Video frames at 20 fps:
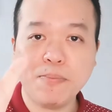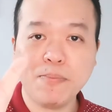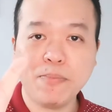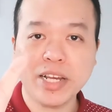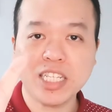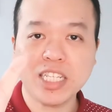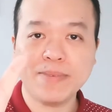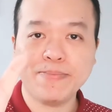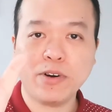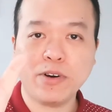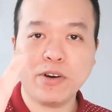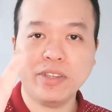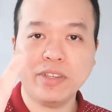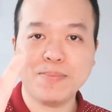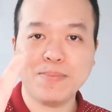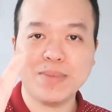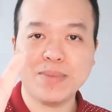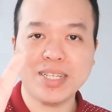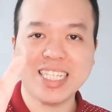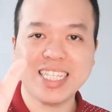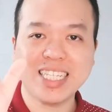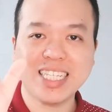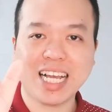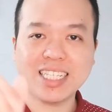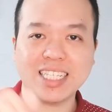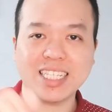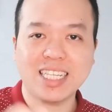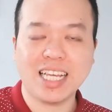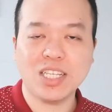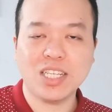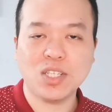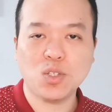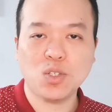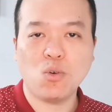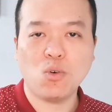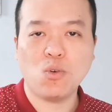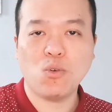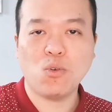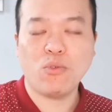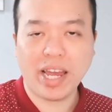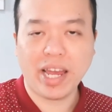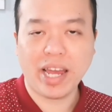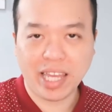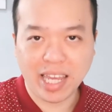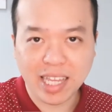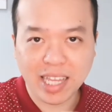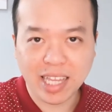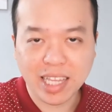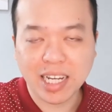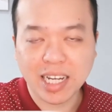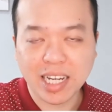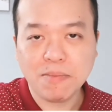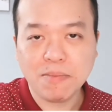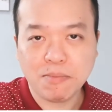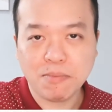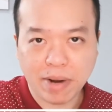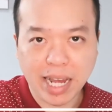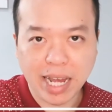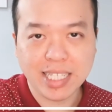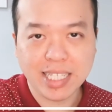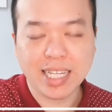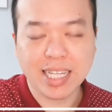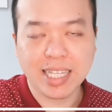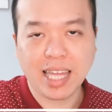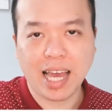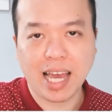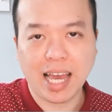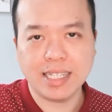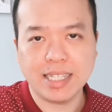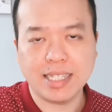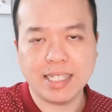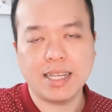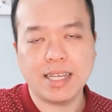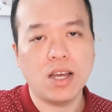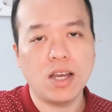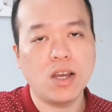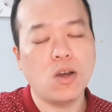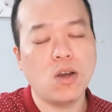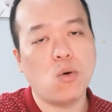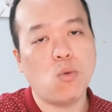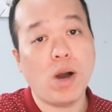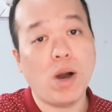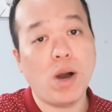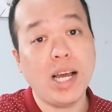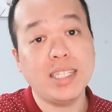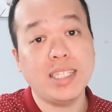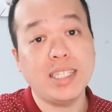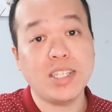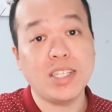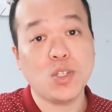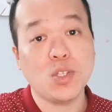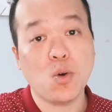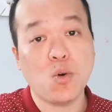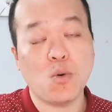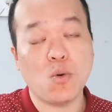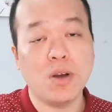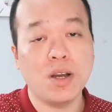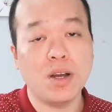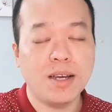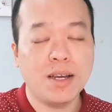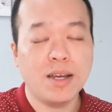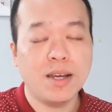principle number six is to write in the present tense. Why is it so?